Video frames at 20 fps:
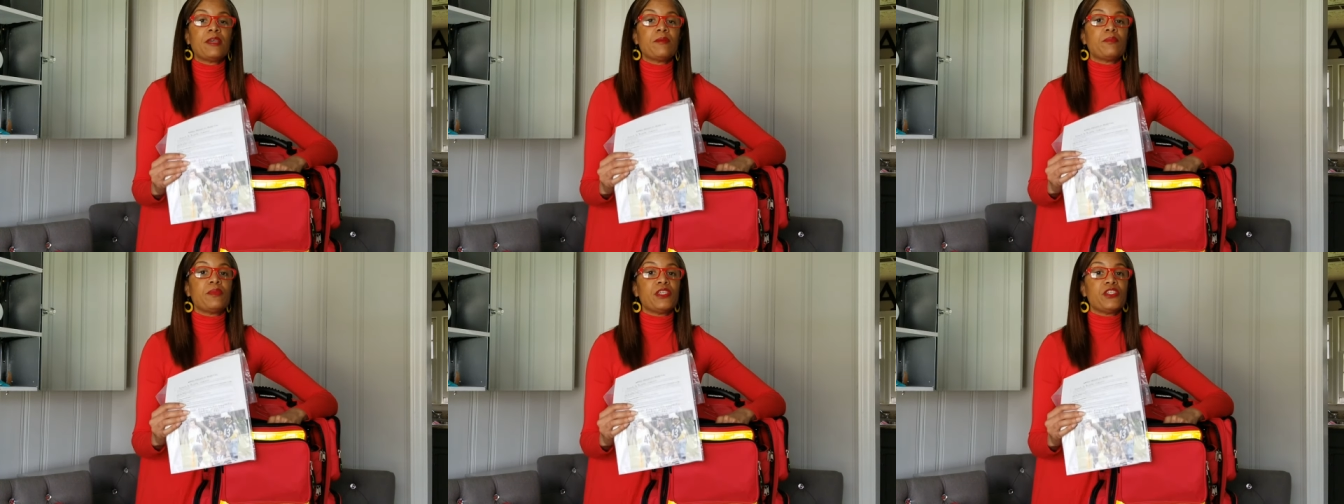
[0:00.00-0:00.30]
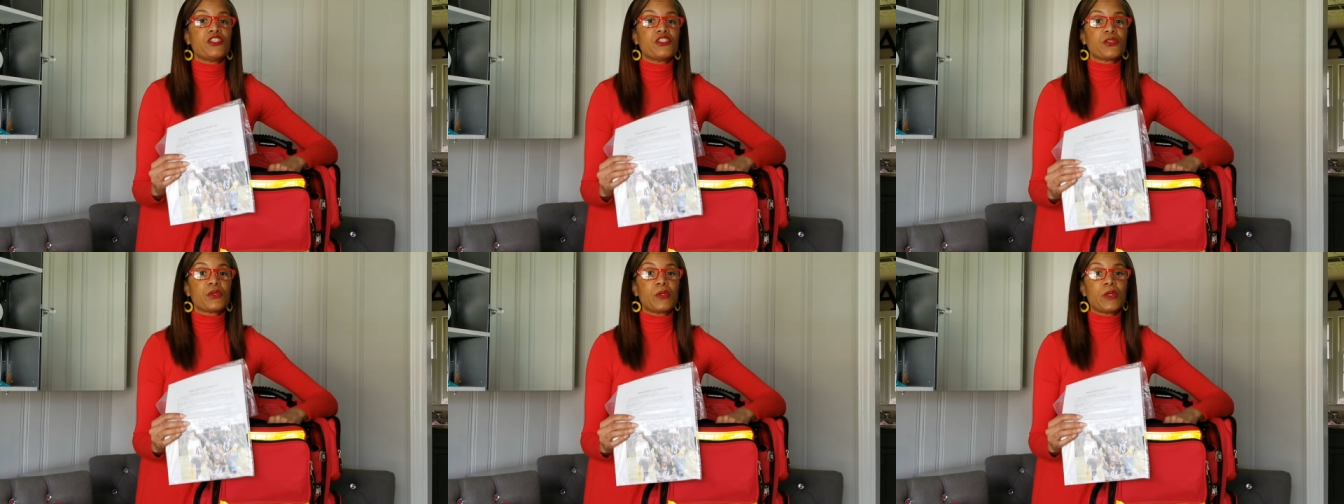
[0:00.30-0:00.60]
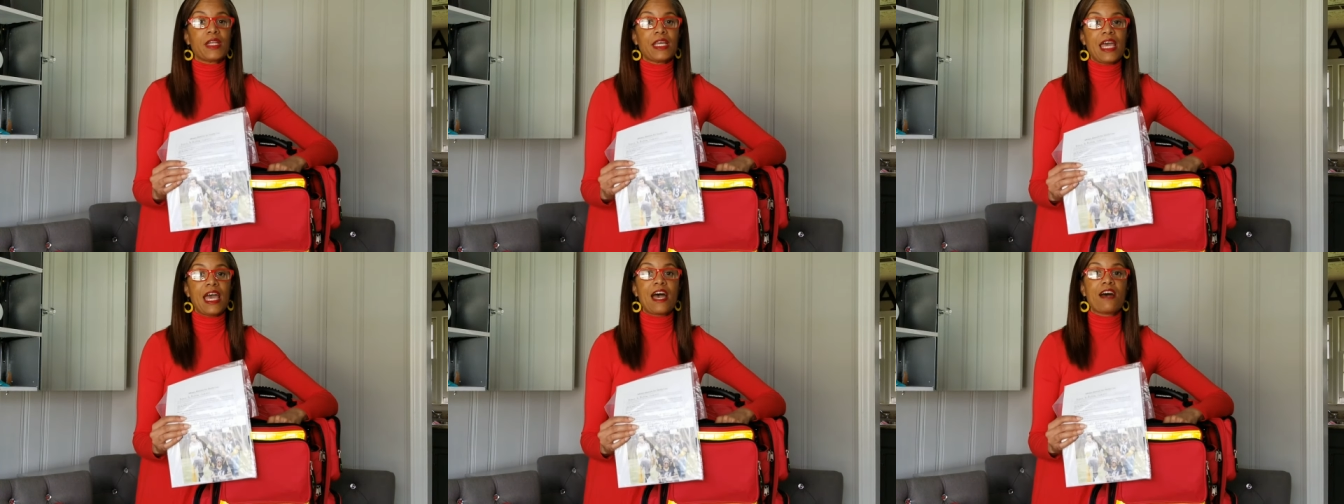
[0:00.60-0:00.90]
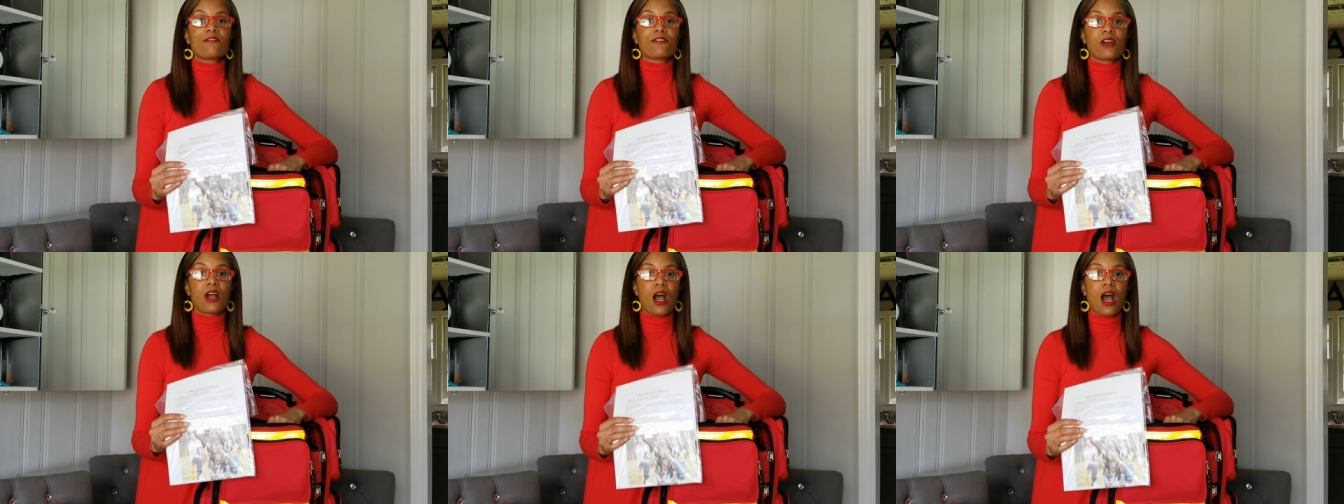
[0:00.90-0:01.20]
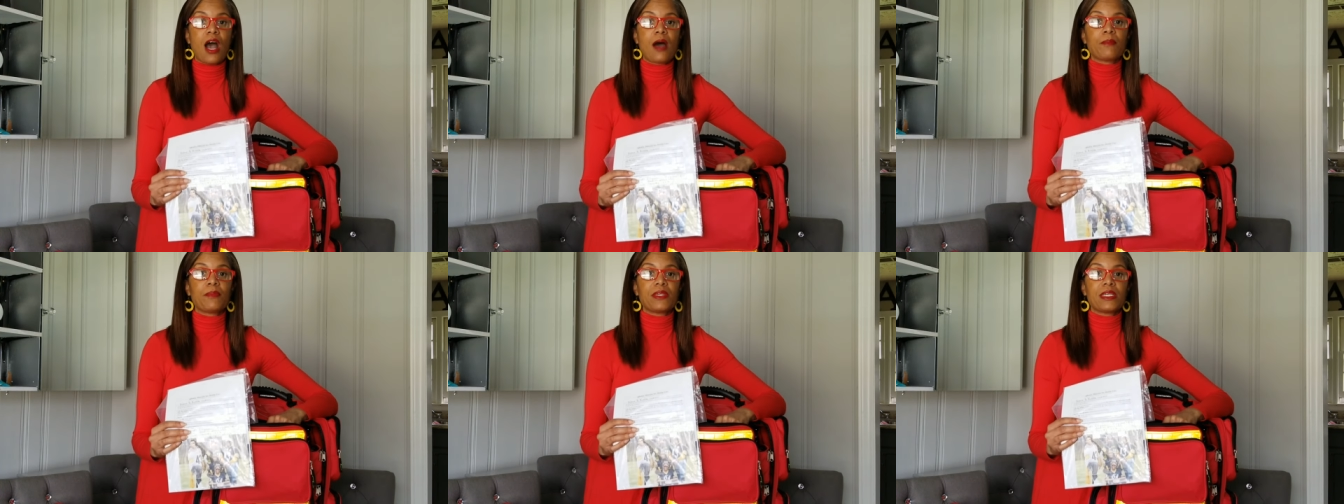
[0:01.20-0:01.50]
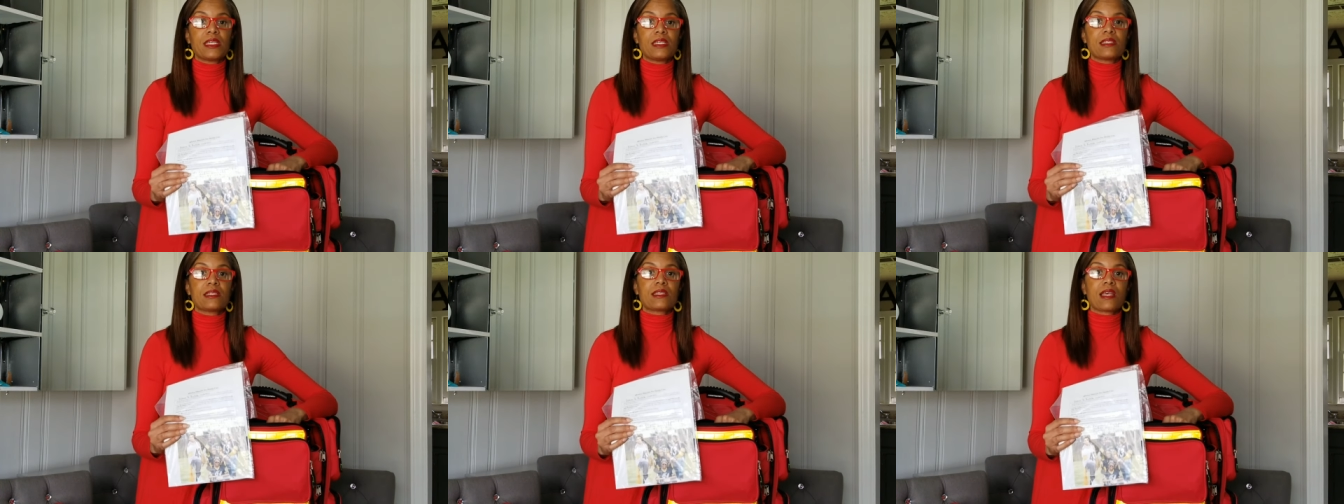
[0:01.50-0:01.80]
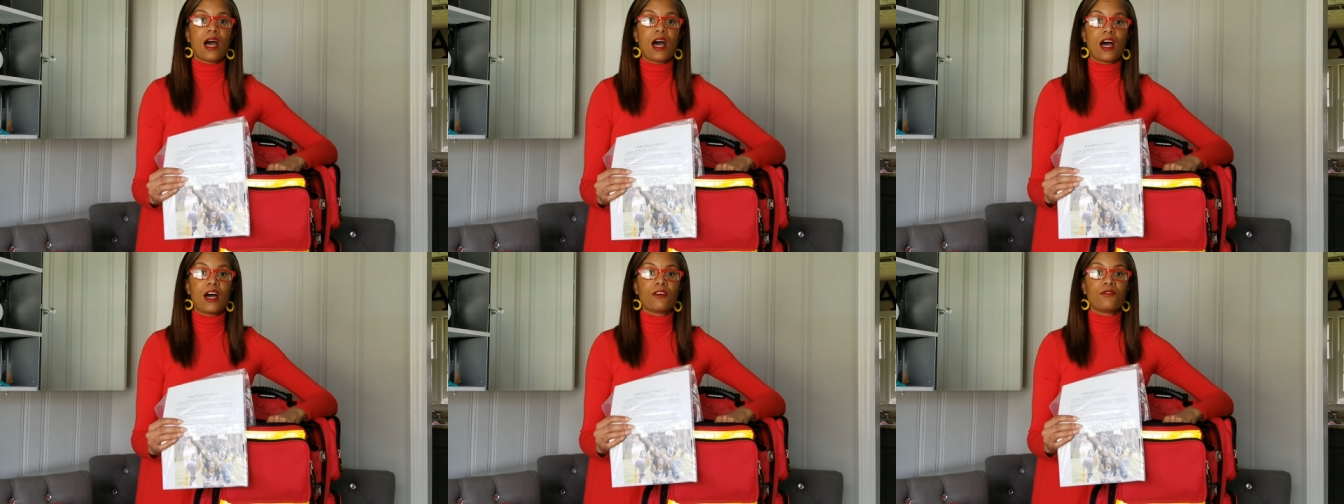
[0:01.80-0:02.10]
be sure to have copies
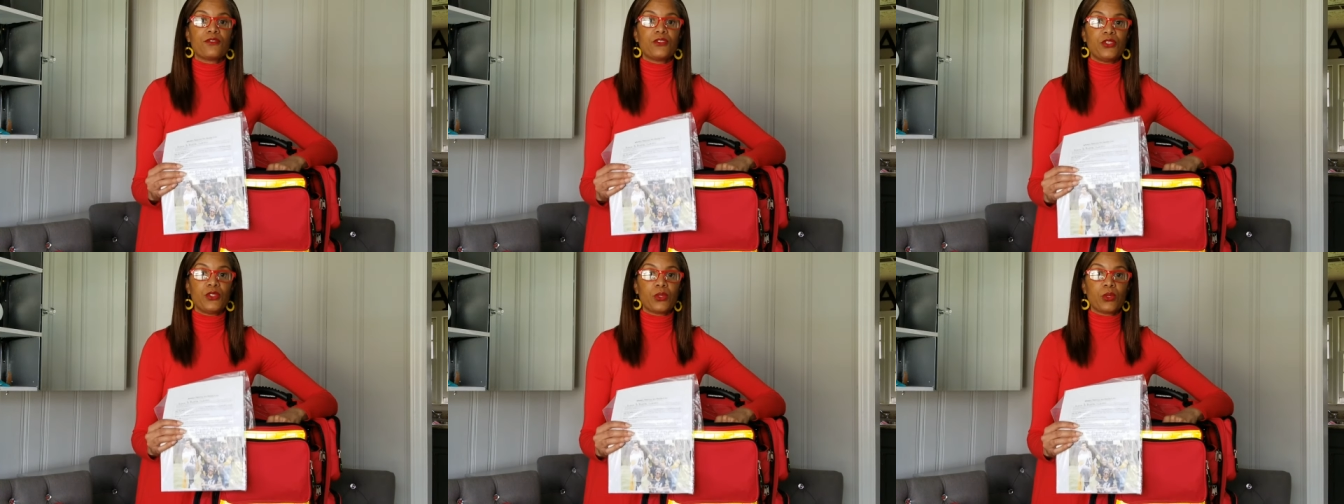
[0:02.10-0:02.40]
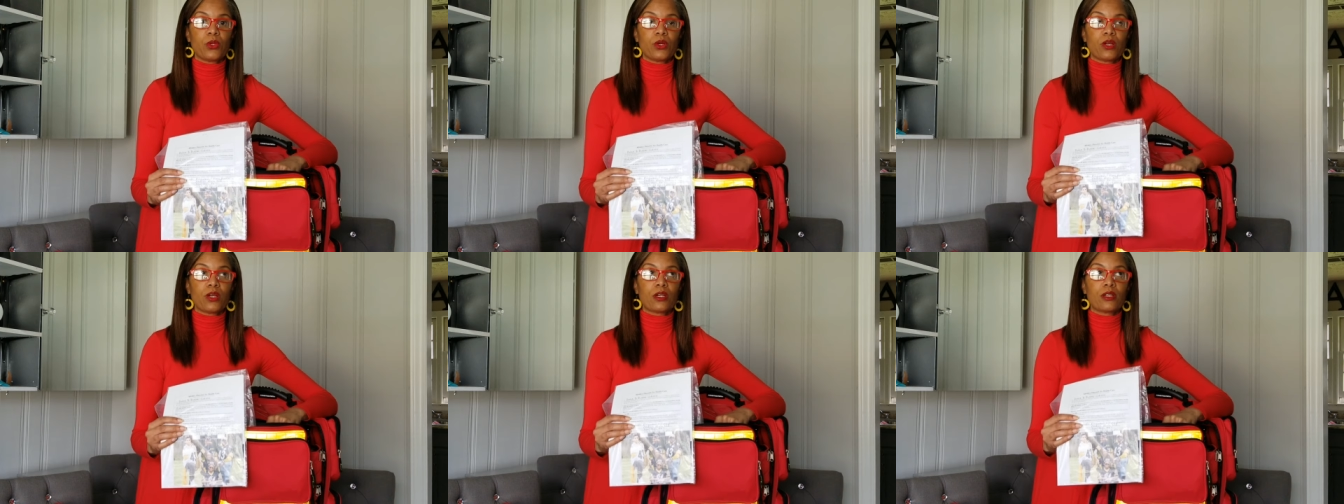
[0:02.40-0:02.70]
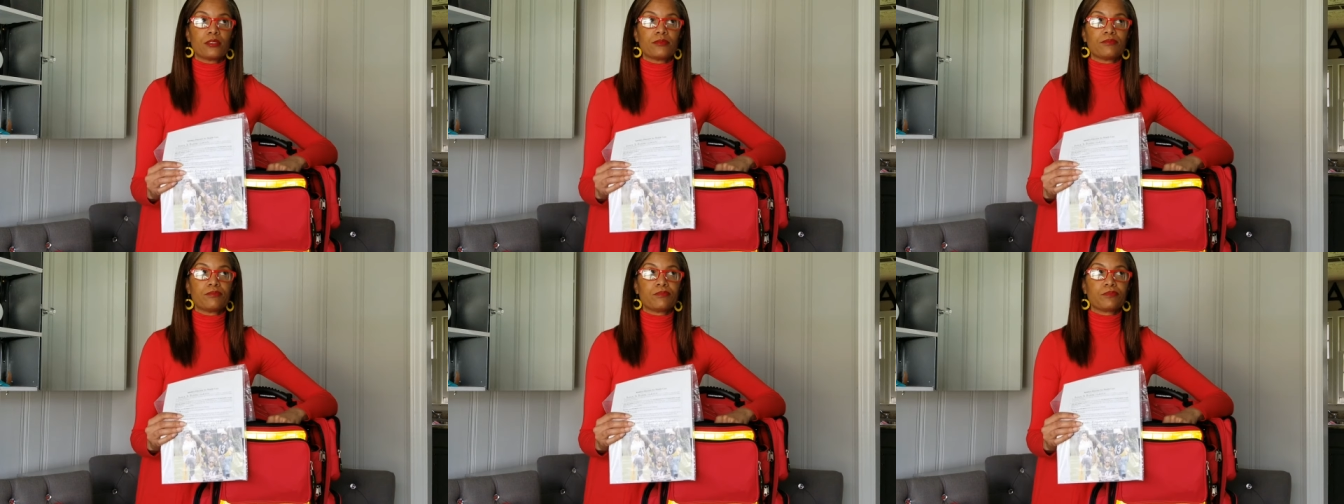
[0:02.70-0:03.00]
of your